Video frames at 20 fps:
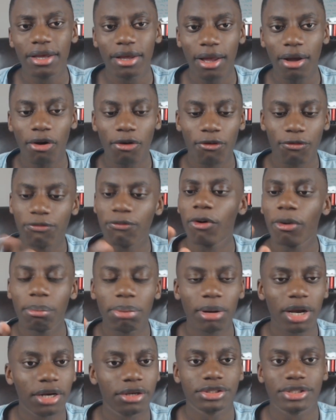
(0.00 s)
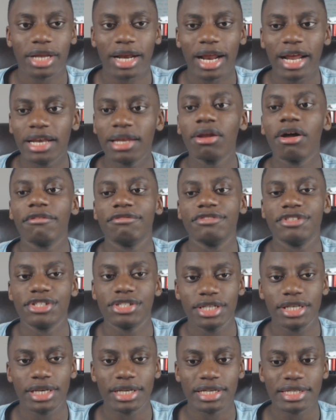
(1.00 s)
are 4 players that I'd love to
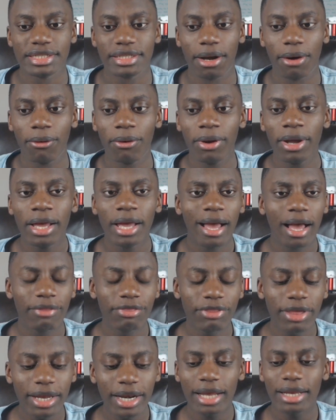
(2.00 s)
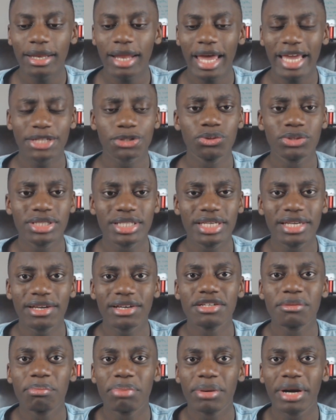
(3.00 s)
see us sell. And then I'd like to see
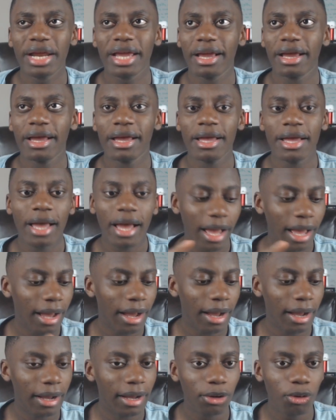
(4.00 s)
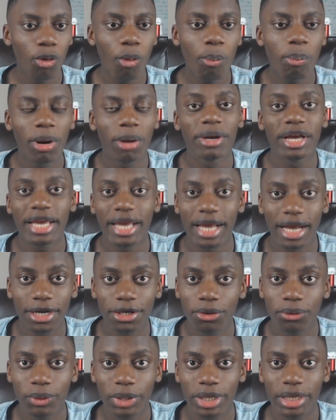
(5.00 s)
us bring
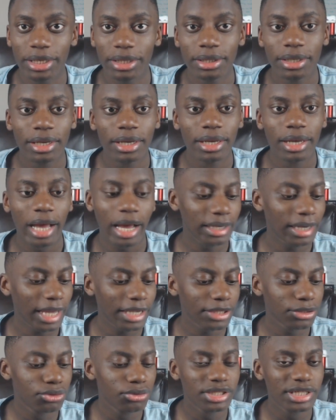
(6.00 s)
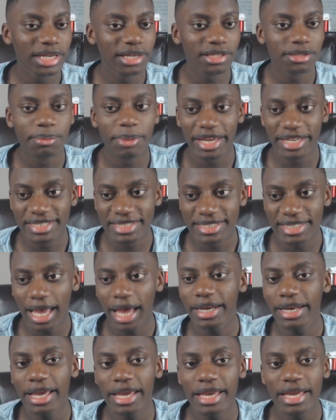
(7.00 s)
Upamecano in. I'd like to see us bring
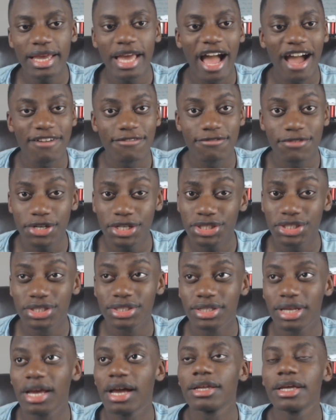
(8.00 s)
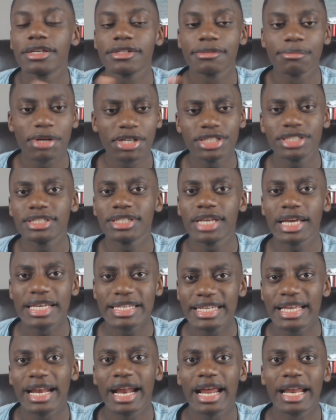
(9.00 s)
Sane, Havertz. As much as I
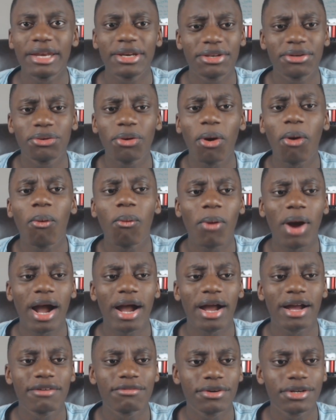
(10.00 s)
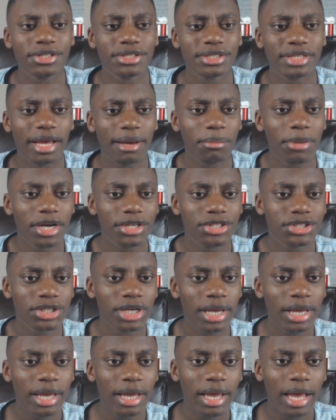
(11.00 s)
said I don't want Havertz that much,
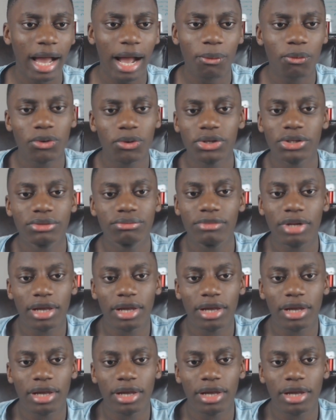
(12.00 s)
I would